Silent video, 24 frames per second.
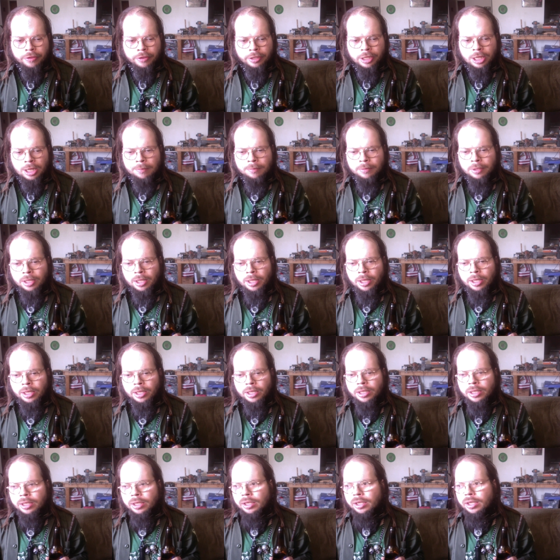And I'm
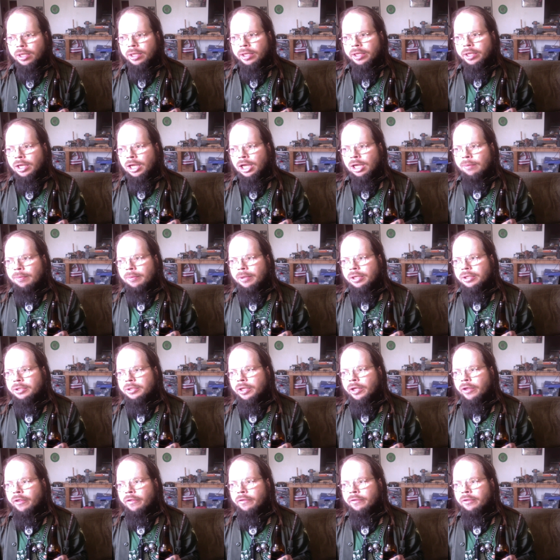like, yeah, but
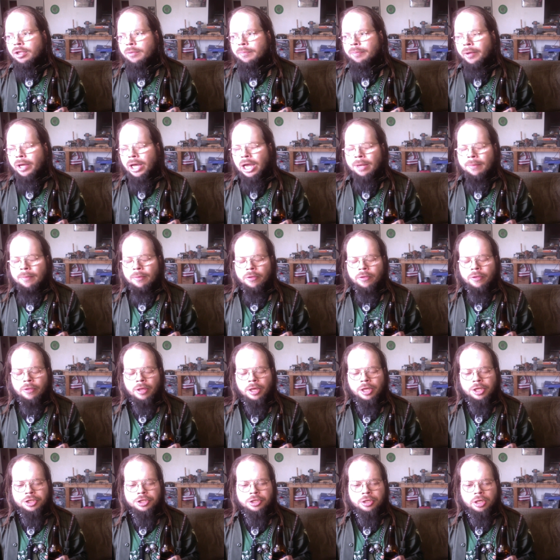doesn't the Bible
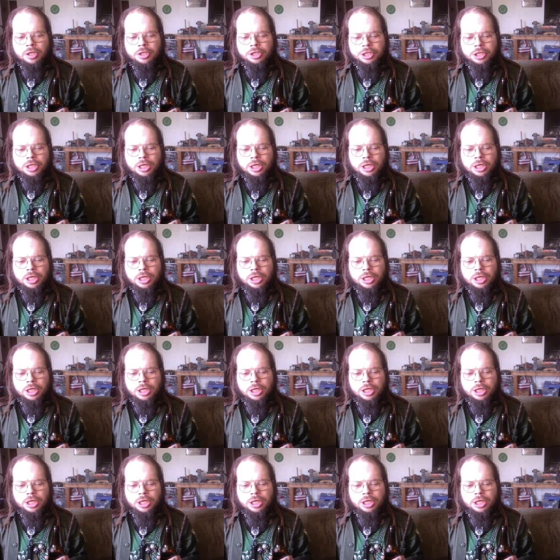say judge